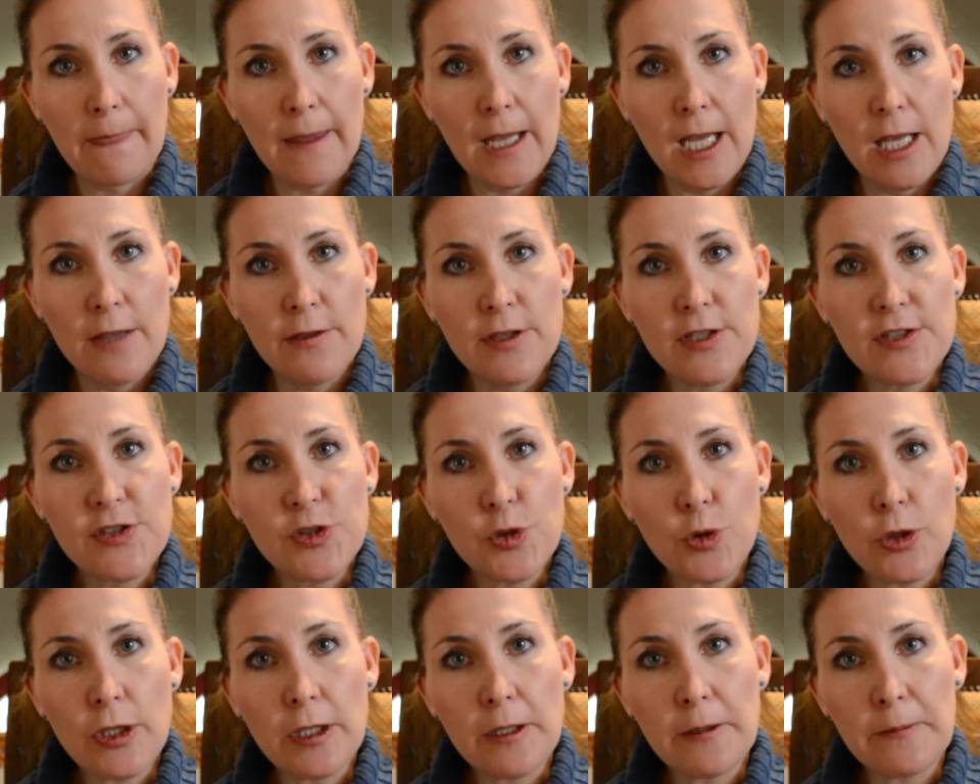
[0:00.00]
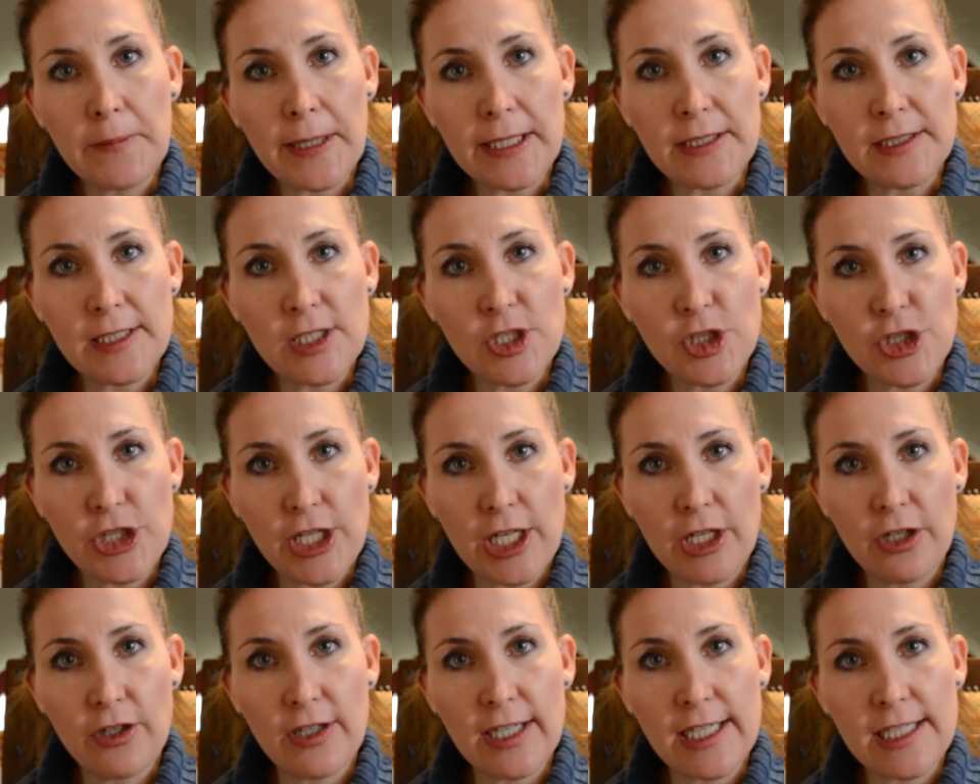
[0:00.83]
The story I'm about to
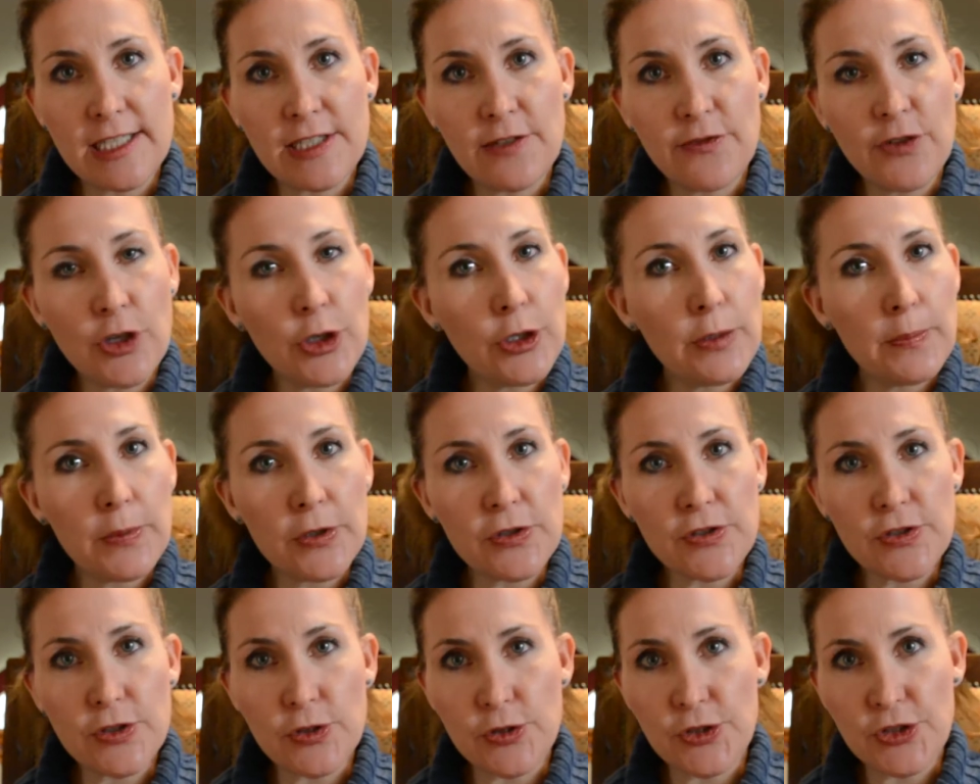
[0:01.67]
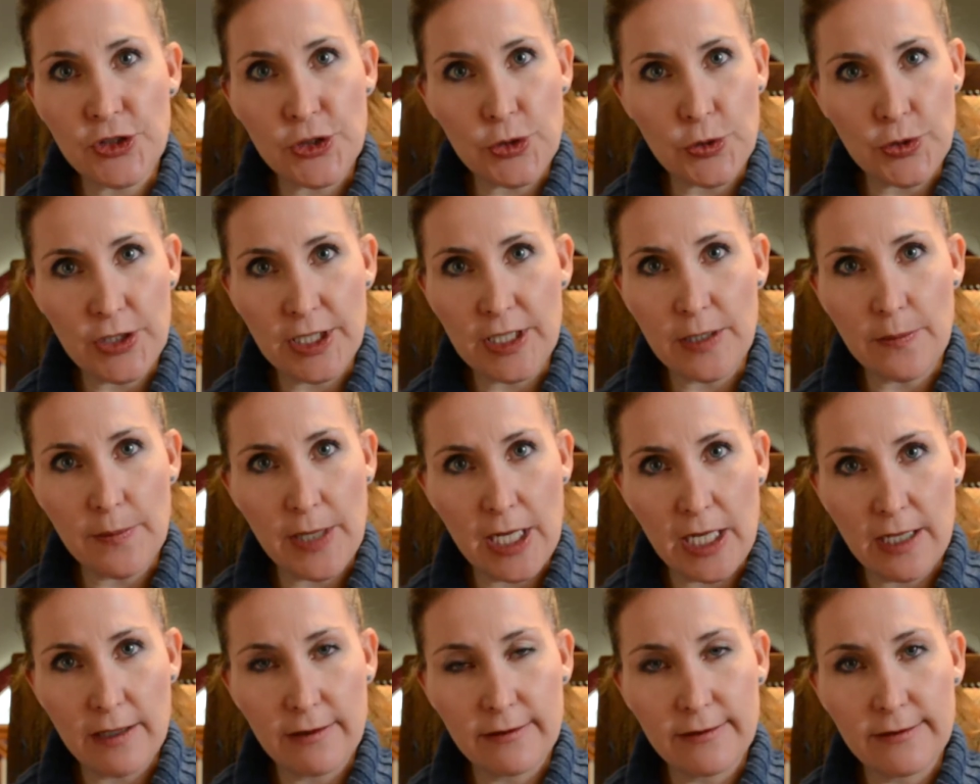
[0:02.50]
share is a very personal story to
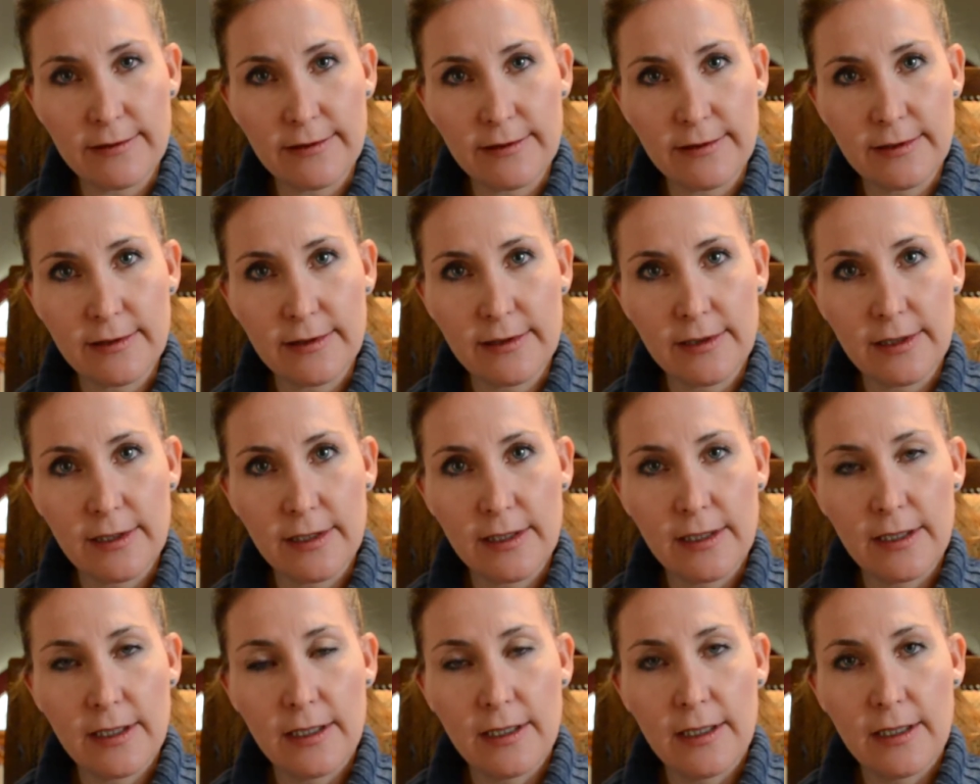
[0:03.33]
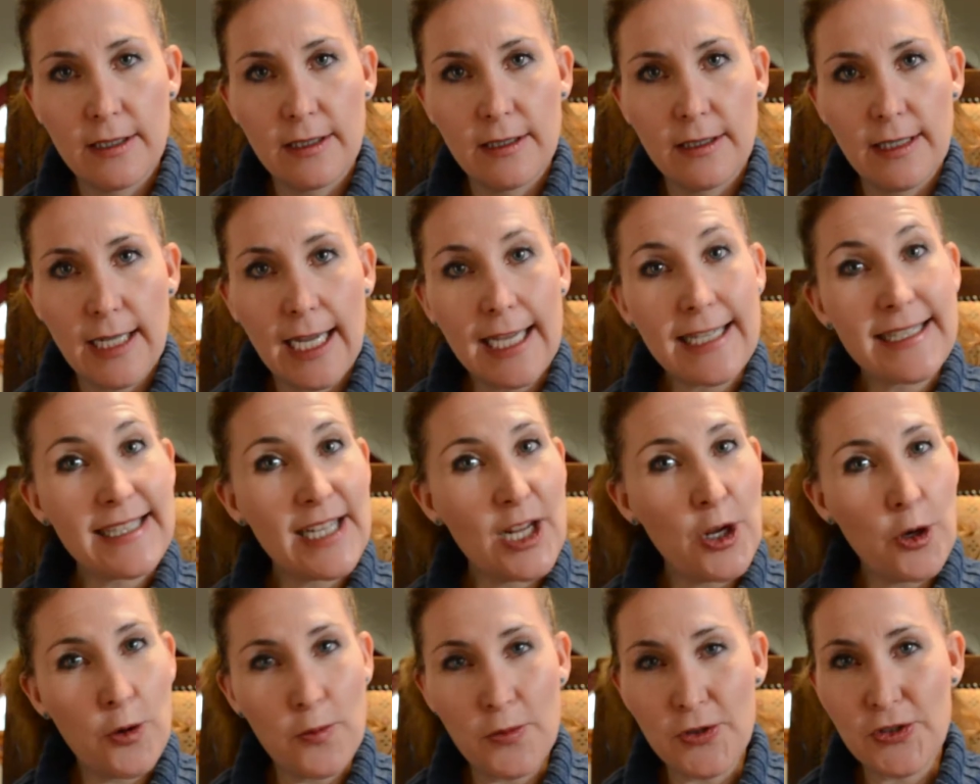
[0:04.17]
me, as they
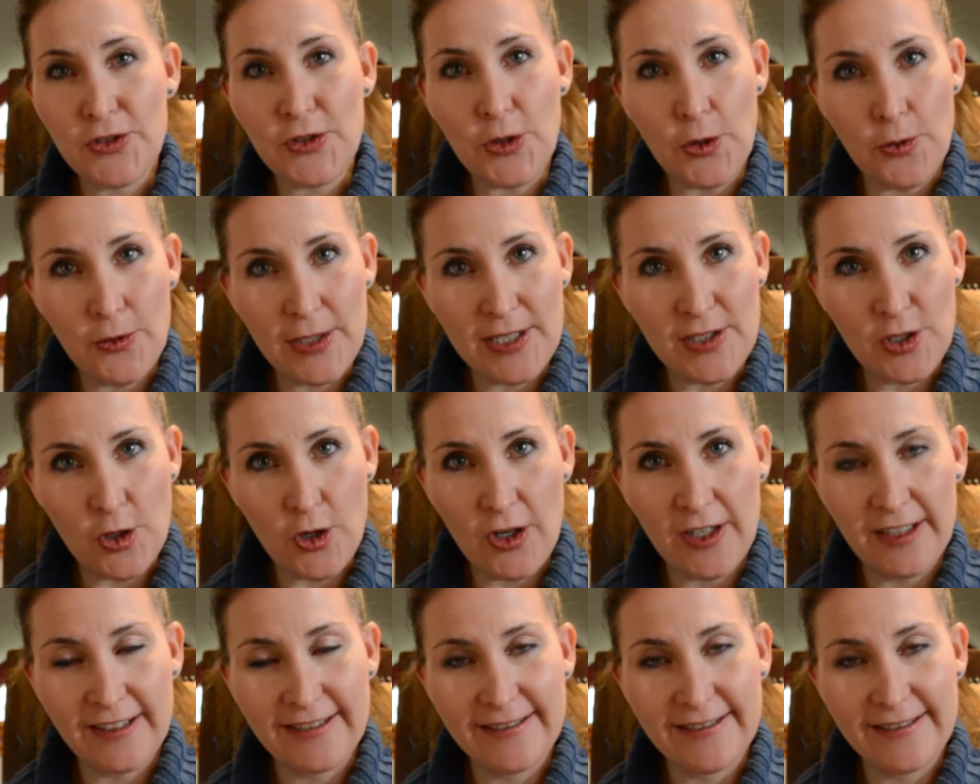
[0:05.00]
almost always are.